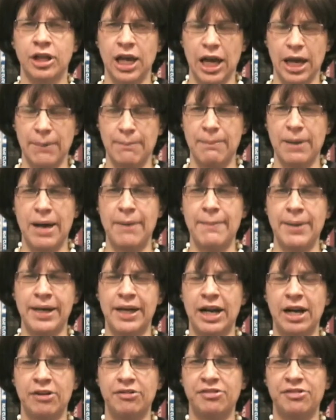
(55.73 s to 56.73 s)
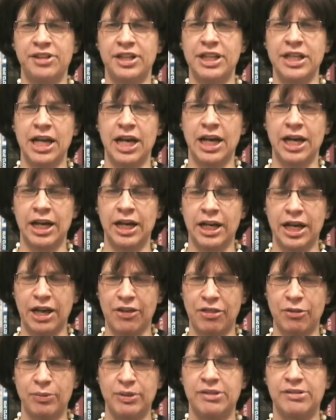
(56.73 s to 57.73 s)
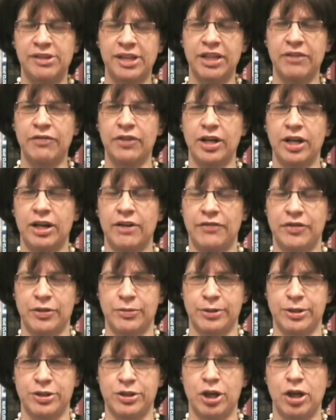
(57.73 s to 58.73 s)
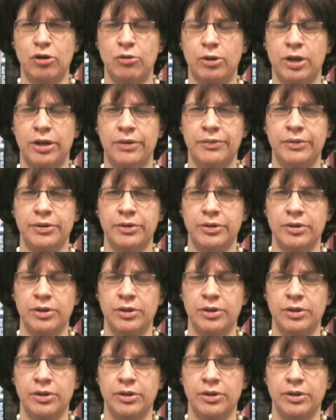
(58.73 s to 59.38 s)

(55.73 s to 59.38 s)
at Mamad Har Sinai at the receiving of the Torah?